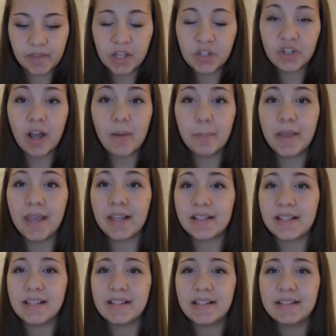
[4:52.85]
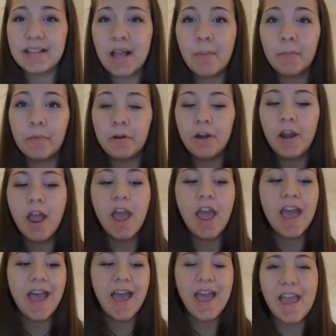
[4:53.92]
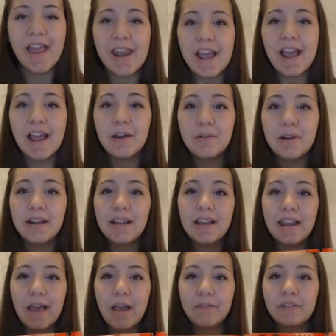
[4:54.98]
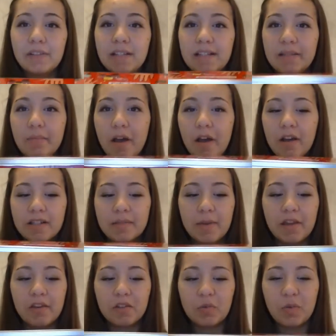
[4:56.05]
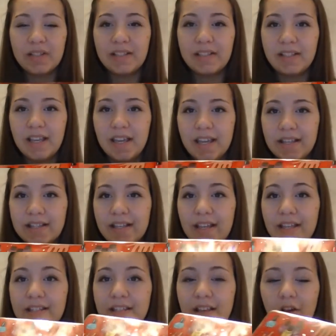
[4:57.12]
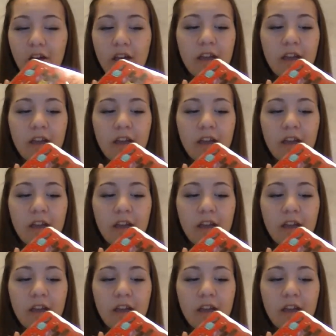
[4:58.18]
shopping this summer and I really loved this box because what it is it's